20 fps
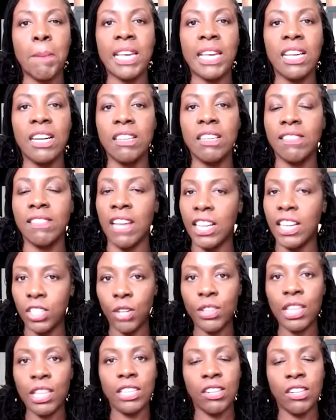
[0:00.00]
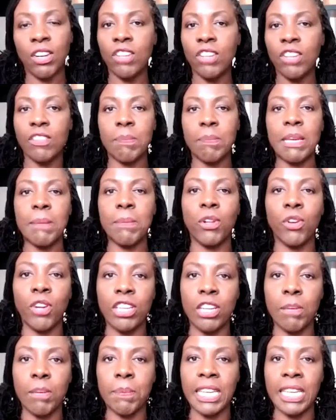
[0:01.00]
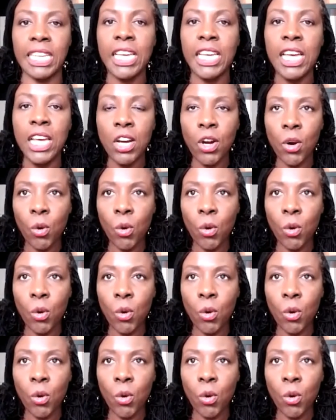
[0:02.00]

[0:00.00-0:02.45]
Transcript: because I know that loads of people are going to be